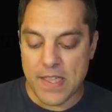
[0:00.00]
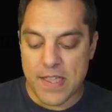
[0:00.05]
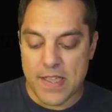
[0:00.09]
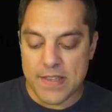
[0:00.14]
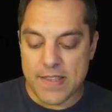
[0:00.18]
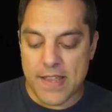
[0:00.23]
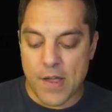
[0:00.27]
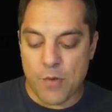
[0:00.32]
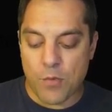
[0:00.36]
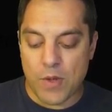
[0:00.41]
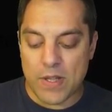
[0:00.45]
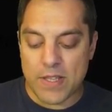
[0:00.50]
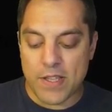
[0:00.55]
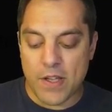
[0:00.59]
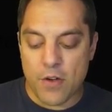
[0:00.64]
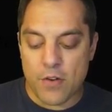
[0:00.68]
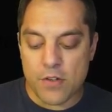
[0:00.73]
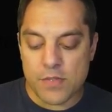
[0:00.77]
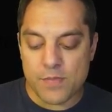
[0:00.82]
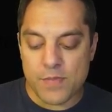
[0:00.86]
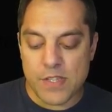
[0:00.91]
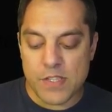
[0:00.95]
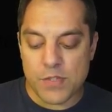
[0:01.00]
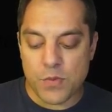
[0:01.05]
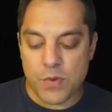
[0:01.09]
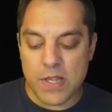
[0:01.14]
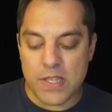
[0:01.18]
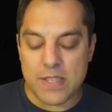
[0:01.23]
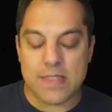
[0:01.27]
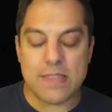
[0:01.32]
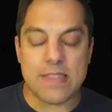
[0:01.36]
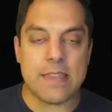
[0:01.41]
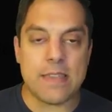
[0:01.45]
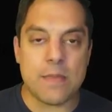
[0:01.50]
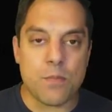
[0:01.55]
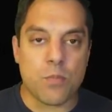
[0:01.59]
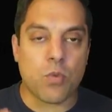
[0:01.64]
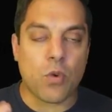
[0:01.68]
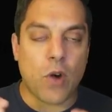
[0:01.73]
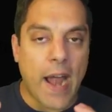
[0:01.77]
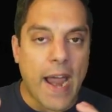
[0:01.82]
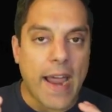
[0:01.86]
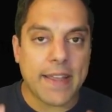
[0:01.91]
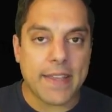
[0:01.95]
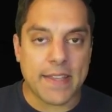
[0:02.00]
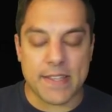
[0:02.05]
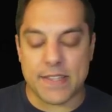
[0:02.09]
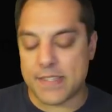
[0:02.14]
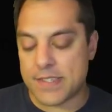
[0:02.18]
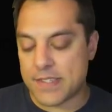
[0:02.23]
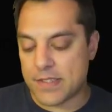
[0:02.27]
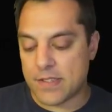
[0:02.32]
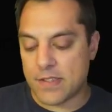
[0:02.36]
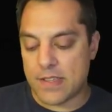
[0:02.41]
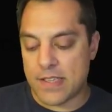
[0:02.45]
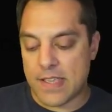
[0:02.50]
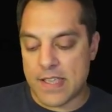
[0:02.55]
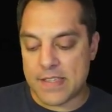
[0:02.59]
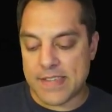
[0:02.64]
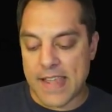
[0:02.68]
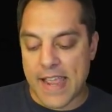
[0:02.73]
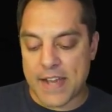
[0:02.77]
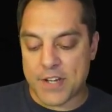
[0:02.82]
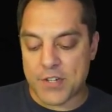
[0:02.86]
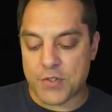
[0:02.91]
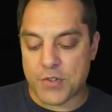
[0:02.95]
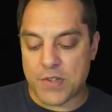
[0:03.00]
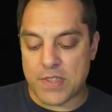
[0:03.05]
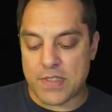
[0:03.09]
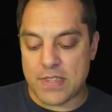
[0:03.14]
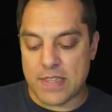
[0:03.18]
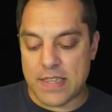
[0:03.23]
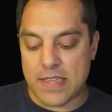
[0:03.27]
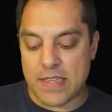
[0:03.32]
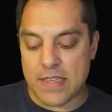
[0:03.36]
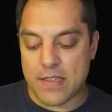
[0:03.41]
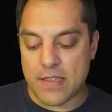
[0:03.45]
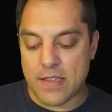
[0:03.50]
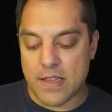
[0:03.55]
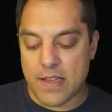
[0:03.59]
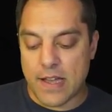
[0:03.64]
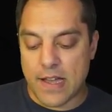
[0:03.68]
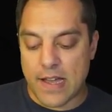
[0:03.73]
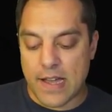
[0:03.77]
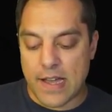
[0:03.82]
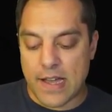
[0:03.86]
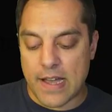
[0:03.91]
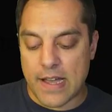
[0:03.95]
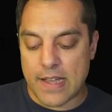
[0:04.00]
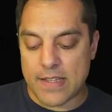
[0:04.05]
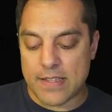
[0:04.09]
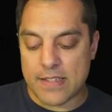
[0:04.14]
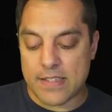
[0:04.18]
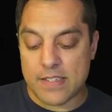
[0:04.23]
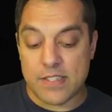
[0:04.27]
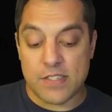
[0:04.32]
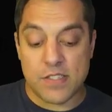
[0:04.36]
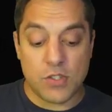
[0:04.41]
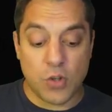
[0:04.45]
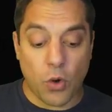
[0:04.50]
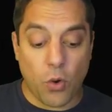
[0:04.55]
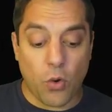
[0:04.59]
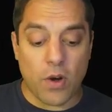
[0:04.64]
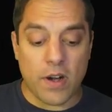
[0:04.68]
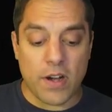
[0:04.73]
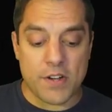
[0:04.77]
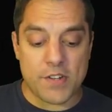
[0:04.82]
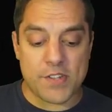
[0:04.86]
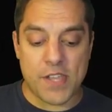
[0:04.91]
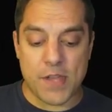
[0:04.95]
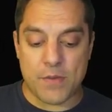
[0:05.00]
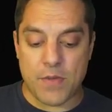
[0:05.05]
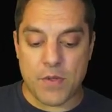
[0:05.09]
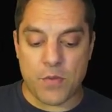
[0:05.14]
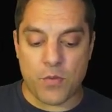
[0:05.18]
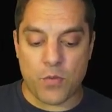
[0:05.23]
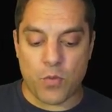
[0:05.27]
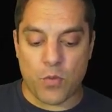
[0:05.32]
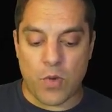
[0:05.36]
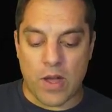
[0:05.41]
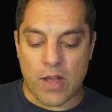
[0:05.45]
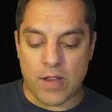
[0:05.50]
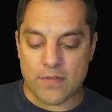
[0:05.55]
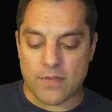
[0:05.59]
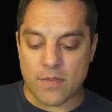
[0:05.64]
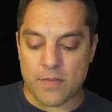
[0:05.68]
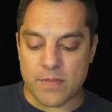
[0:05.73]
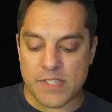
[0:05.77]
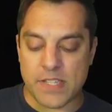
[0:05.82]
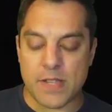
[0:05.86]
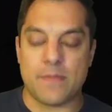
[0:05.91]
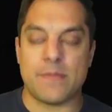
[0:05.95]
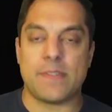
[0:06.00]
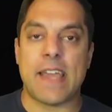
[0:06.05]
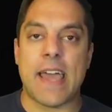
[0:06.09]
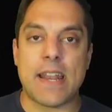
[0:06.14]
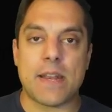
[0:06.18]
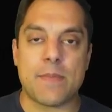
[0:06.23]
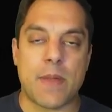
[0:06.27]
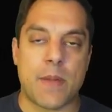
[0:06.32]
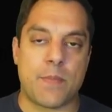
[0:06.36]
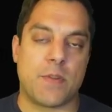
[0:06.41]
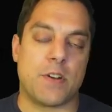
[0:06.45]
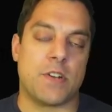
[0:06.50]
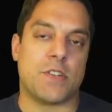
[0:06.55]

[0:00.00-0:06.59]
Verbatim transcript: Now what goes between the brackets is actually the uh, storage that we would want from some data member.